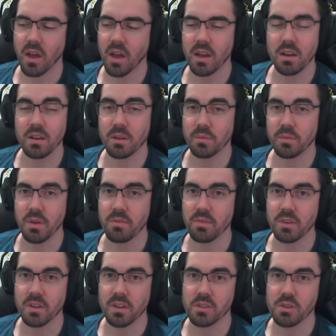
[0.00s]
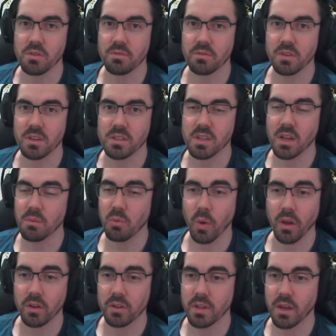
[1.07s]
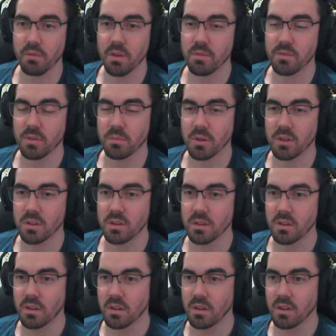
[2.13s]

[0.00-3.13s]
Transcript: I end up refunding so fast. I'm quick on that refund button.